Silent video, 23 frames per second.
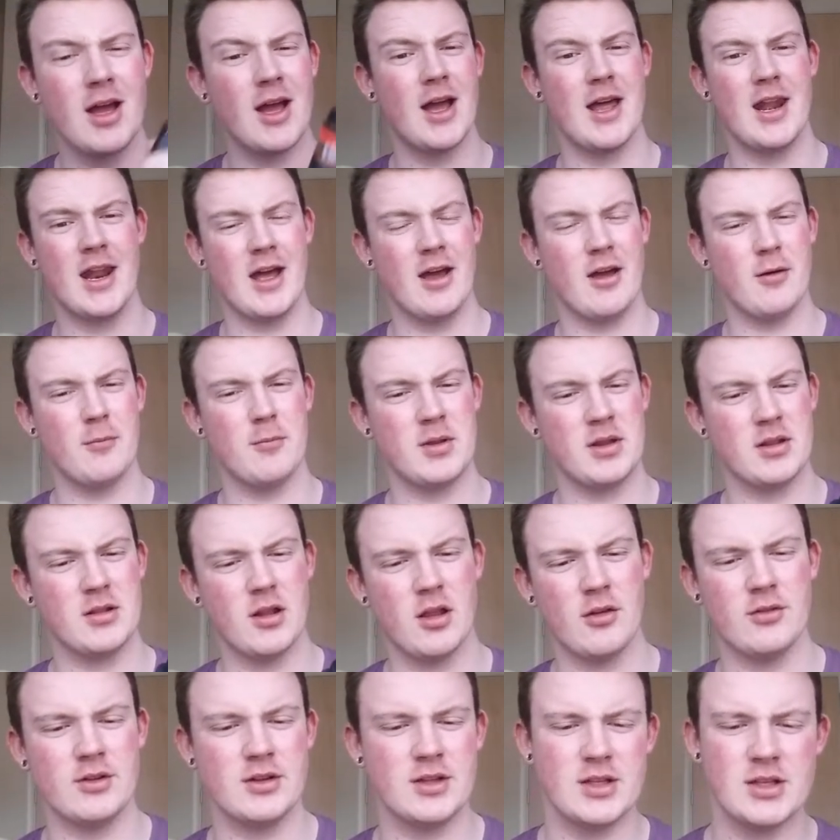and I have been
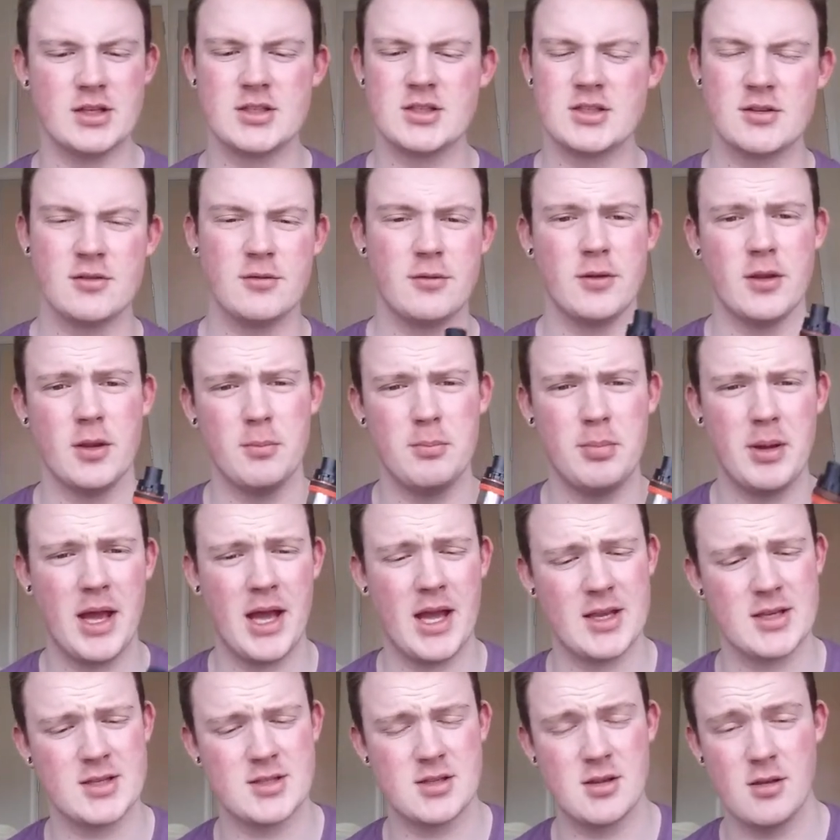loving this for the
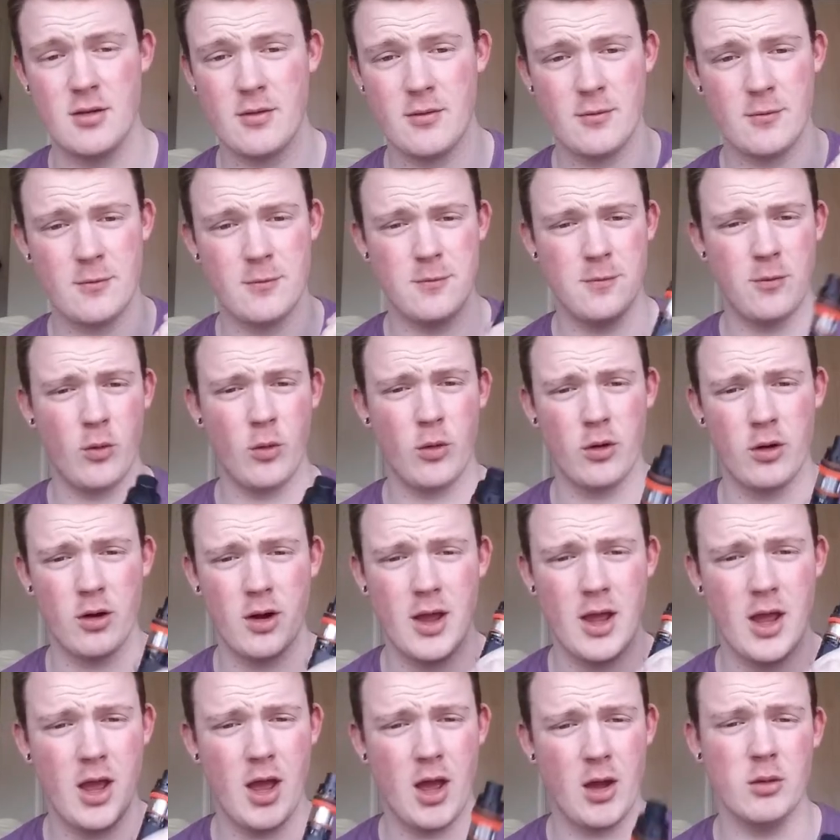past
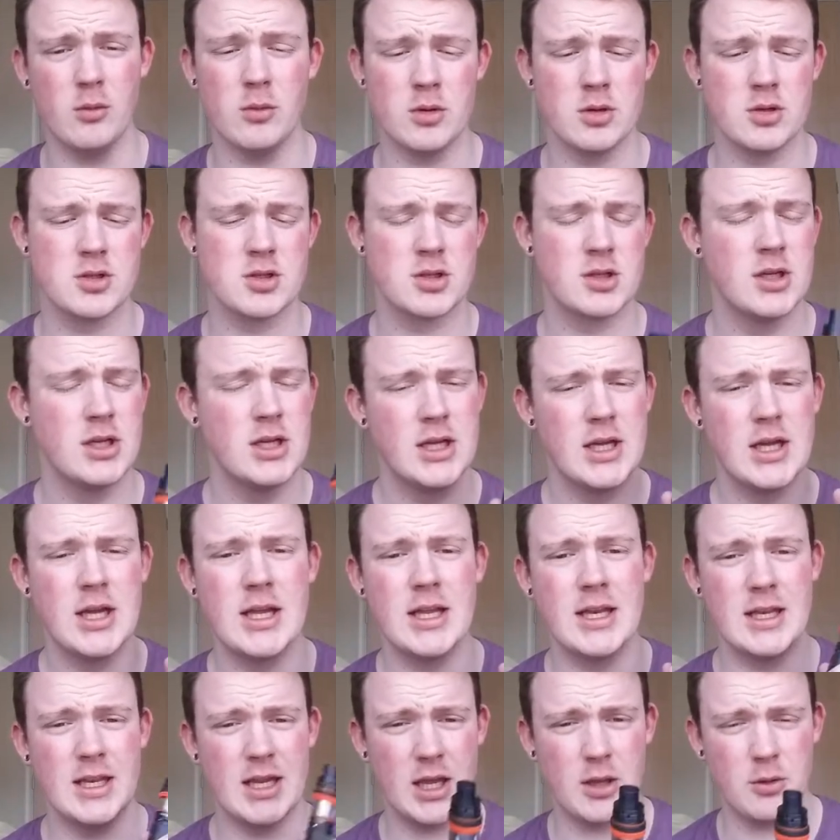4 hours
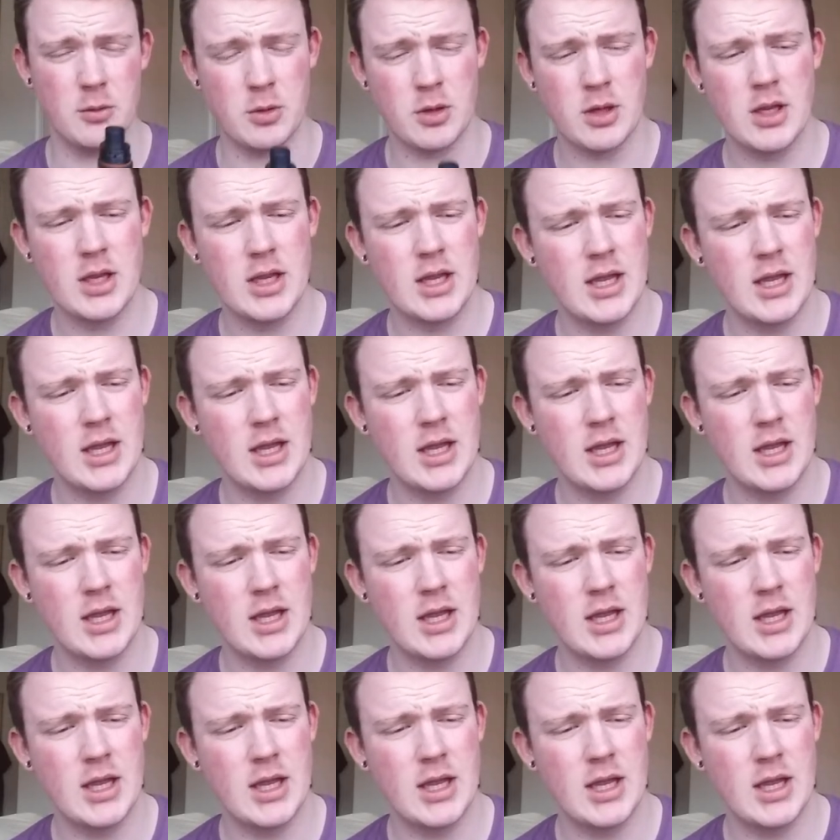now.